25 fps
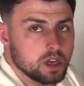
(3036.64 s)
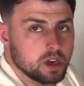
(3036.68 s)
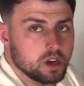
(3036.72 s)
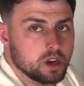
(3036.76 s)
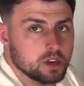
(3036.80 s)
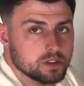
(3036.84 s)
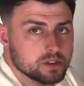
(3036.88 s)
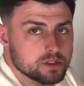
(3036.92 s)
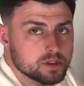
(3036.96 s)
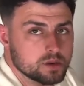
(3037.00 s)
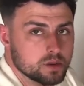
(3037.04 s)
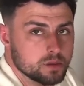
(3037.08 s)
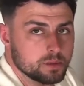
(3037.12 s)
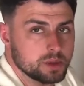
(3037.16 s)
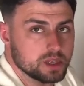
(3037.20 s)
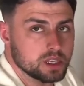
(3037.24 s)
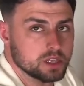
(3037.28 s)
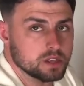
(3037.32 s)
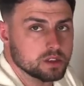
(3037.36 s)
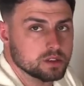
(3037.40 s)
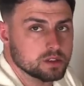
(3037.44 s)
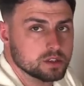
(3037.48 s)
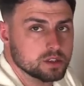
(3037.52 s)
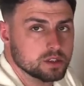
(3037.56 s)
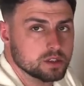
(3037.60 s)
Onto a
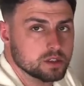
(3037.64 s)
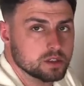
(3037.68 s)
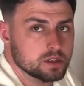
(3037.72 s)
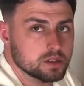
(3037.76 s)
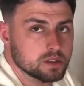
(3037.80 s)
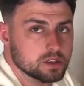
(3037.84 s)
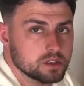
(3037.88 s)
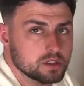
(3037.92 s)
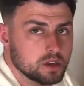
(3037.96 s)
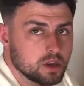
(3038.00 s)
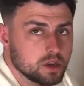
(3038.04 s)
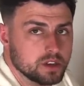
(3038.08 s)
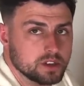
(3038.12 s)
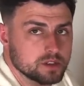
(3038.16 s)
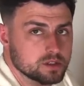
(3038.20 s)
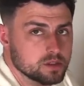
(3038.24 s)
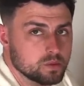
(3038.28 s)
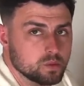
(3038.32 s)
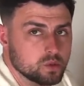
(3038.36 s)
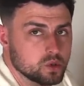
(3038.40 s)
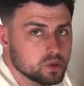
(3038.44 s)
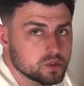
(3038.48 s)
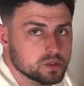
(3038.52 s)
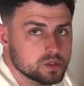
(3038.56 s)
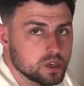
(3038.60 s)
beach, not into
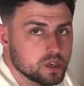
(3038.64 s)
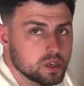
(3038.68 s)
water.